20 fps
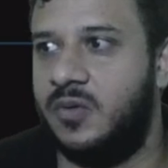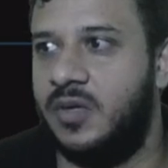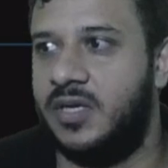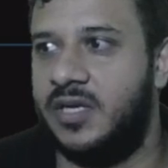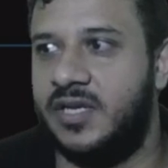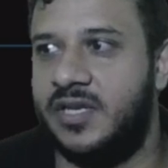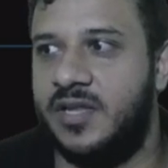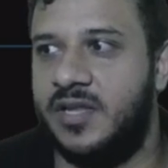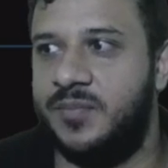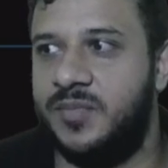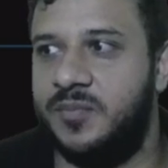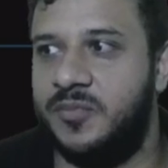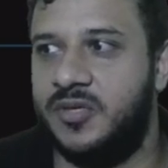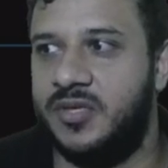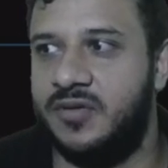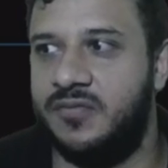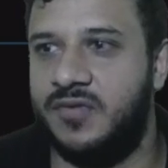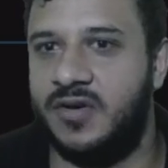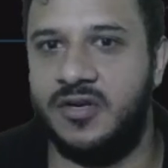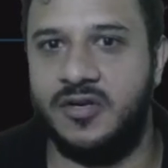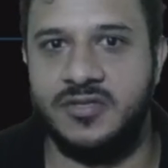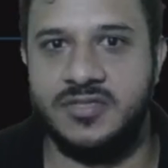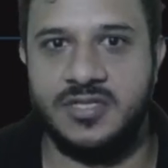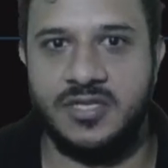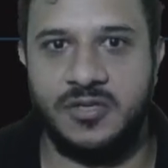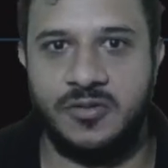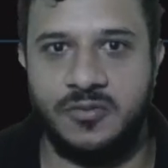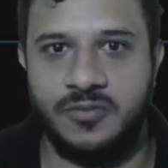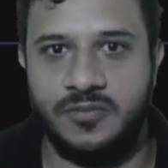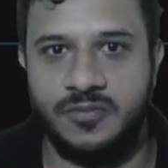Quickly tell me whether 1 or
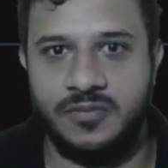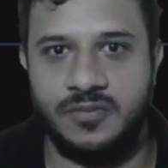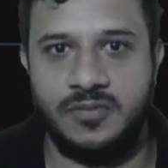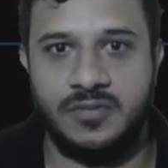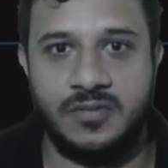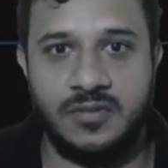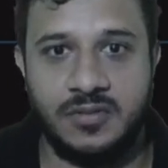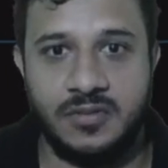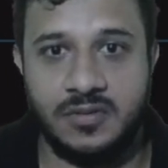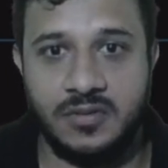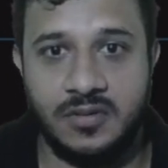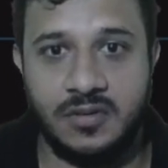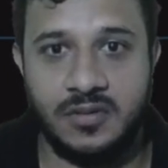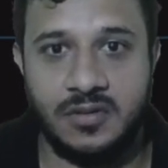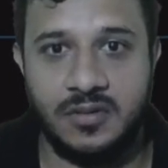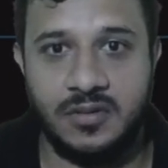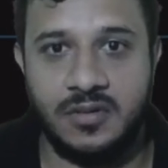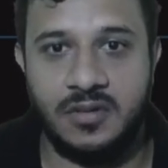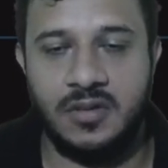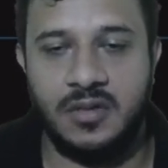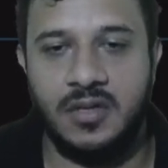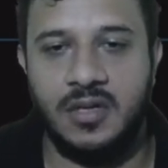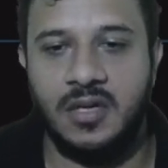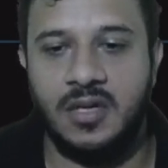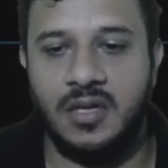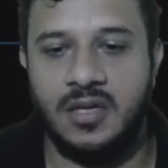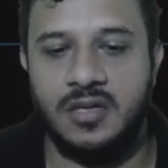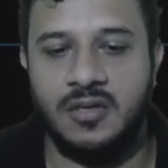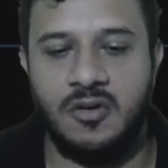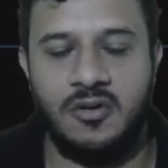0.
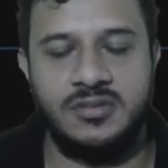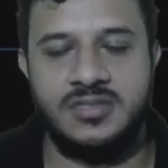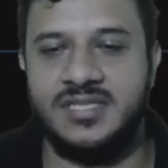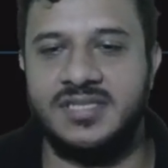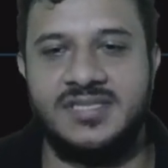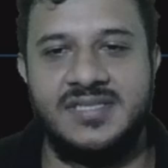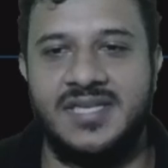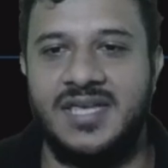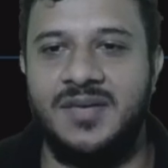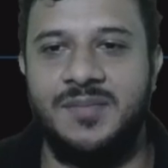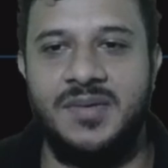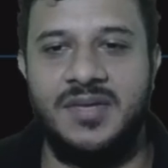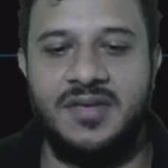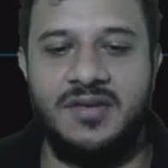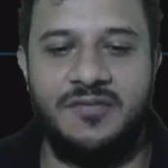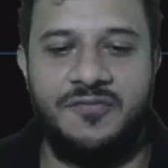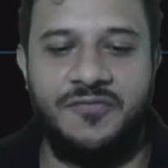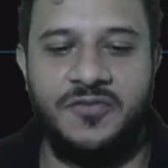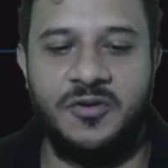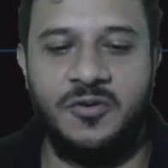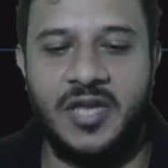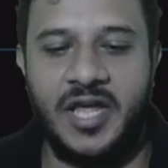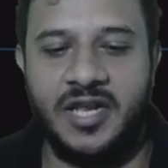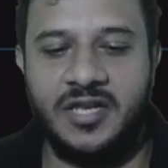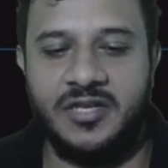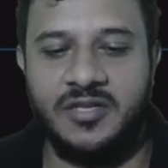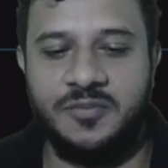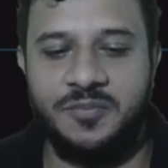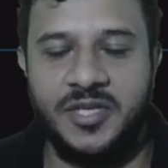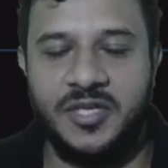Oh, just say me if you
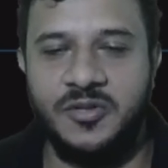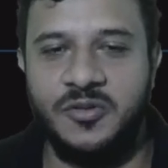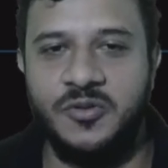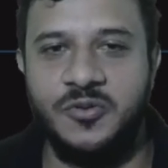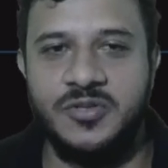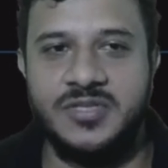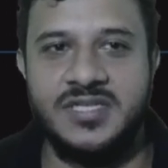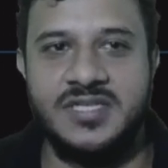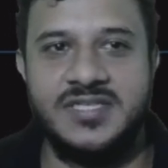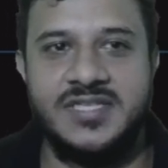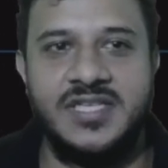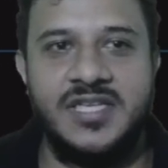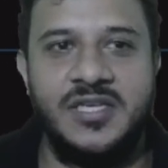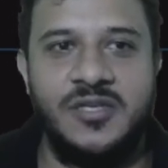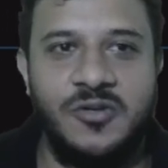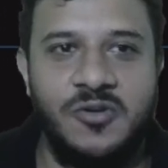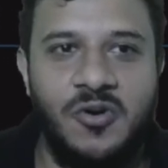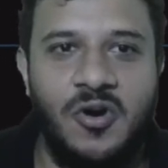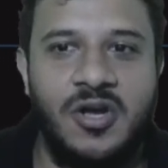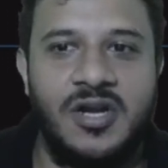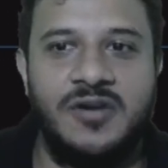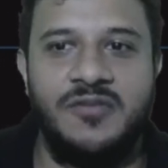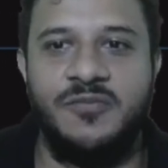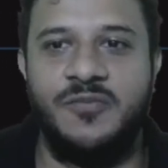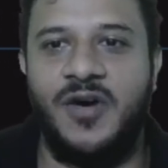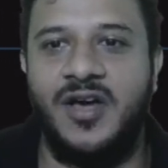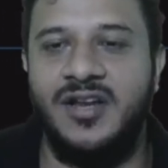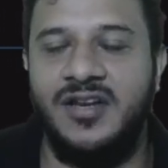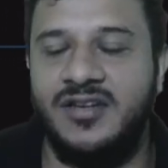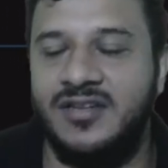like me to use a 0 or a
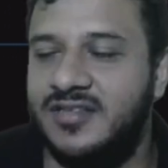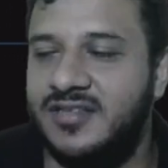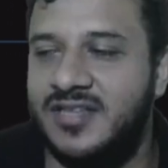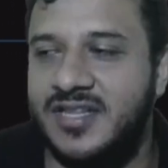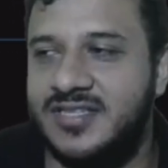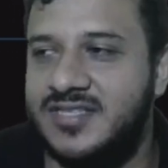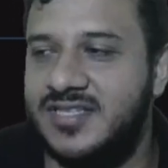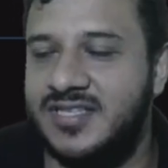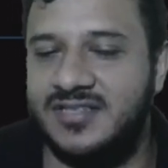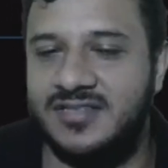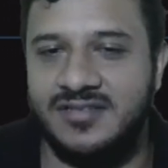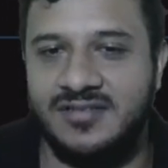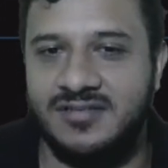1. That's it.